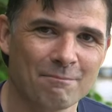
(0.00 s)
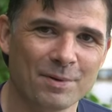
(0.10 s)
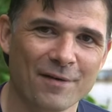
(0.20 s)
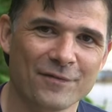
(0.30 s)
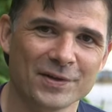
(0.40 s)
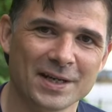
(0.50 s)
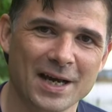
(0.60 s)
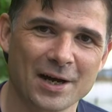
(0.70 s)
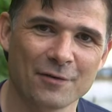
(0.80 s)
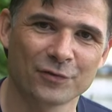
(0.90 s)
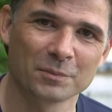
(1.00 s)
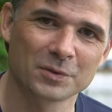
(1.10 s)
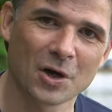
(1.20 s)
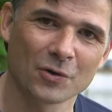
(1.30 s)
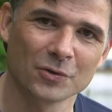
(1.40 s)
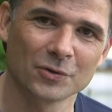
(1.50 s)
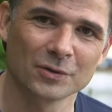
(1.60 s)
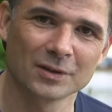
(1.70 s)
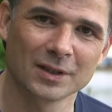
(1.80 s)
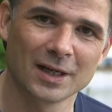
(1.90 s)
But for now, from
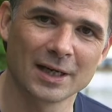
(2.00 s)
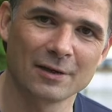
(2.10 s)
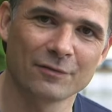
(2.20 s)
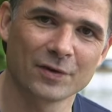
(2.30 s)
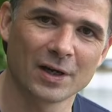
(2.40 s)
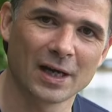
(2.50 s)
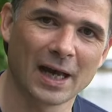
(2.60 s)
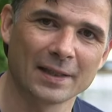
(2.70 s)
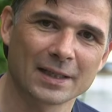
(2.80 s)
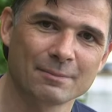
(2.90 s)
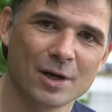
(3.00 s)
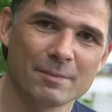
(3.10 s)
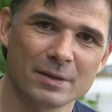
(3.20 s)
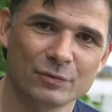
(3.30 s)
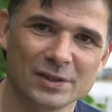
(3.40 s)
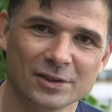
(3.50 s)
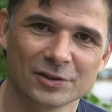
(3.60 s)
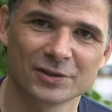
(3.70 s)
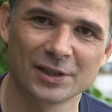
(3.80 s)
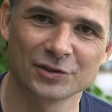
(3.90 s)
Coral Live at the Kamabi
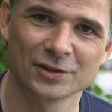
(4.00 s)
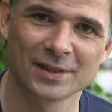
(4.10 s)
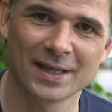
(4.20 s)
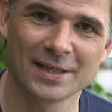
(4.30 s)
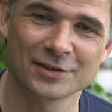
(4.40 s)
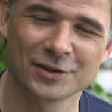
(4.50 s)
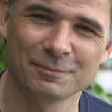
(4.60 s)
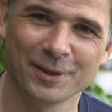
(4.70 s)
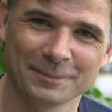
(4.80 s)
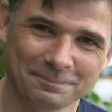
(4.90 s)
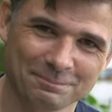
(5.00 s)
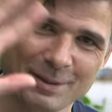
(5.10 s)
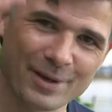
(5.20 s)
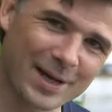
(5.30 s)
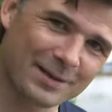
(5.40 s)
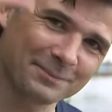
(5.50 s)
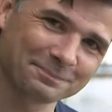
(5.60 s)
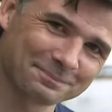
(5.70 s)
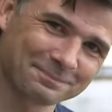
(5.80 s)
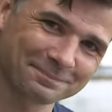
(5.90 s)
Research Station, it's goodbye. Bye-bye.